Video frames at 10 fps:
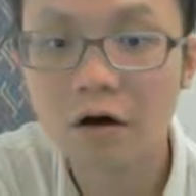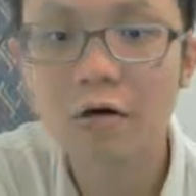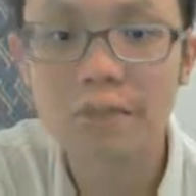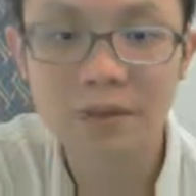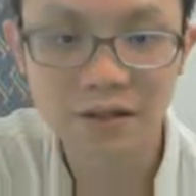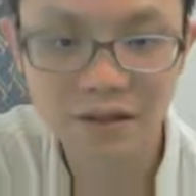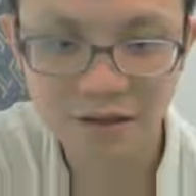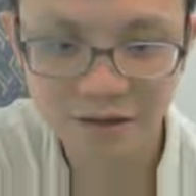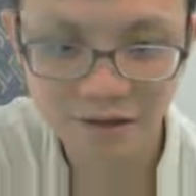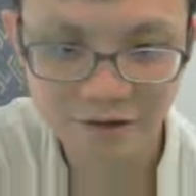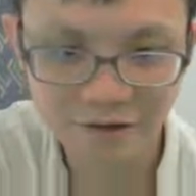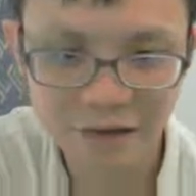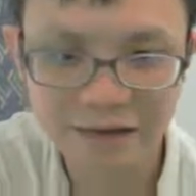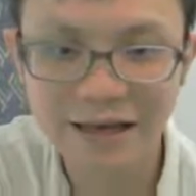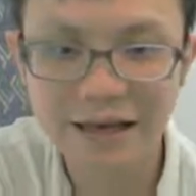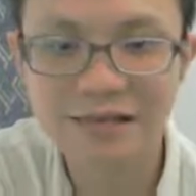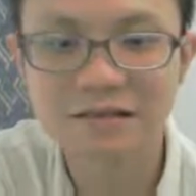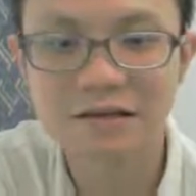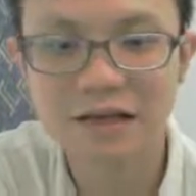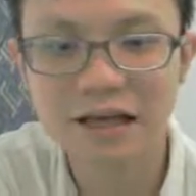Oh, P. Okay,
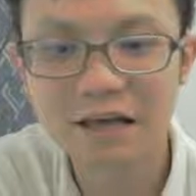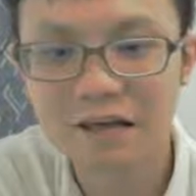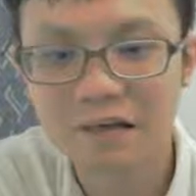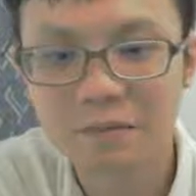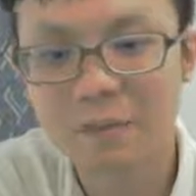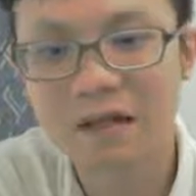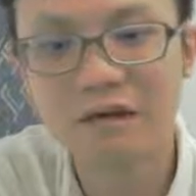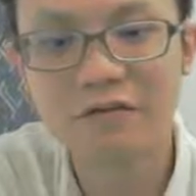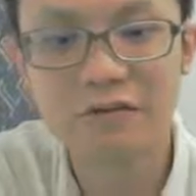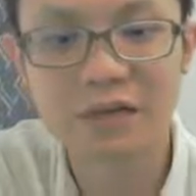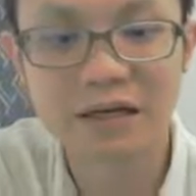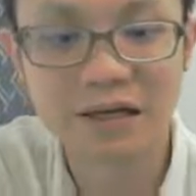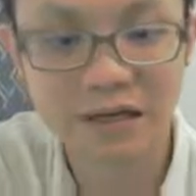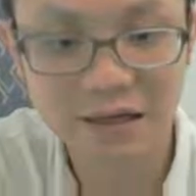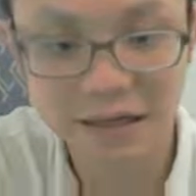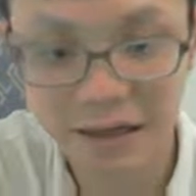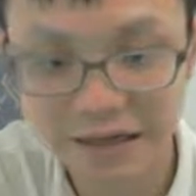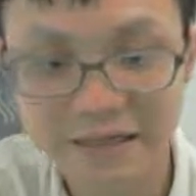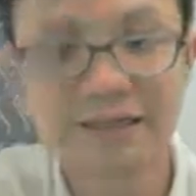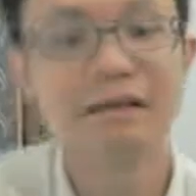yes. Okay. P will be the
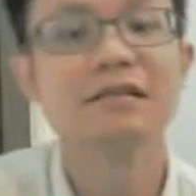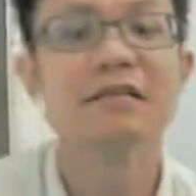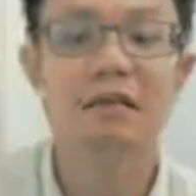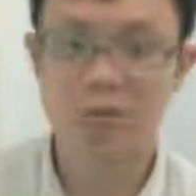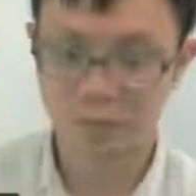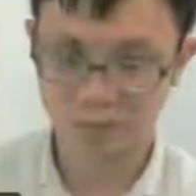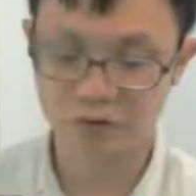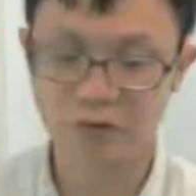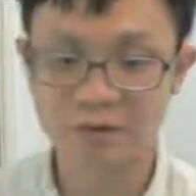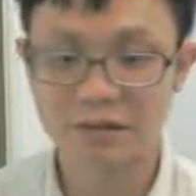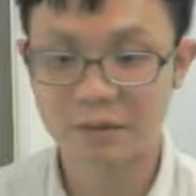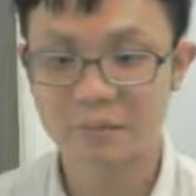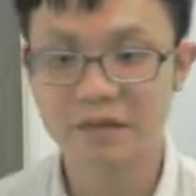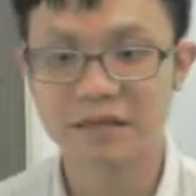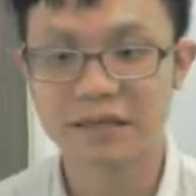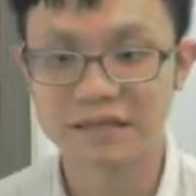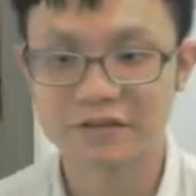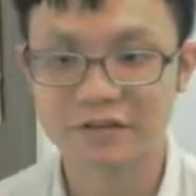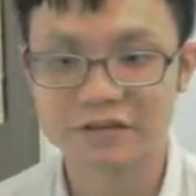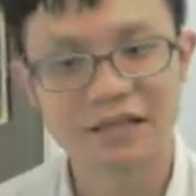highest proton number. Easy
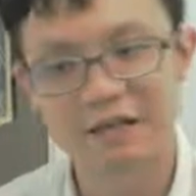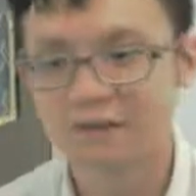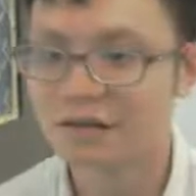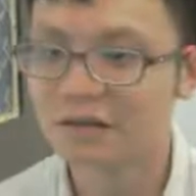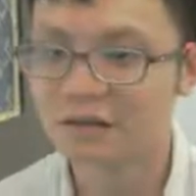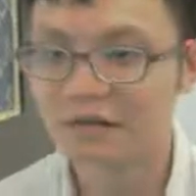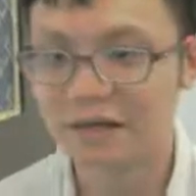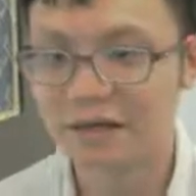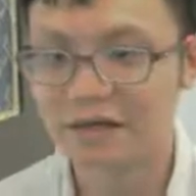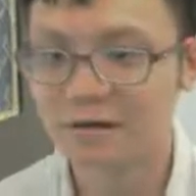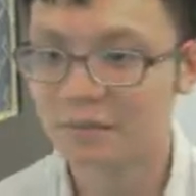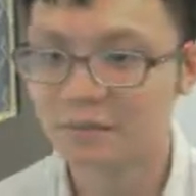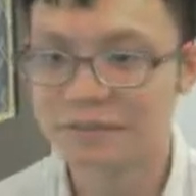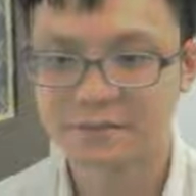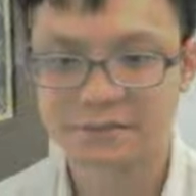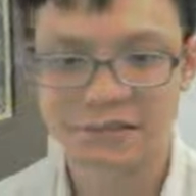question. If this one you get wrong means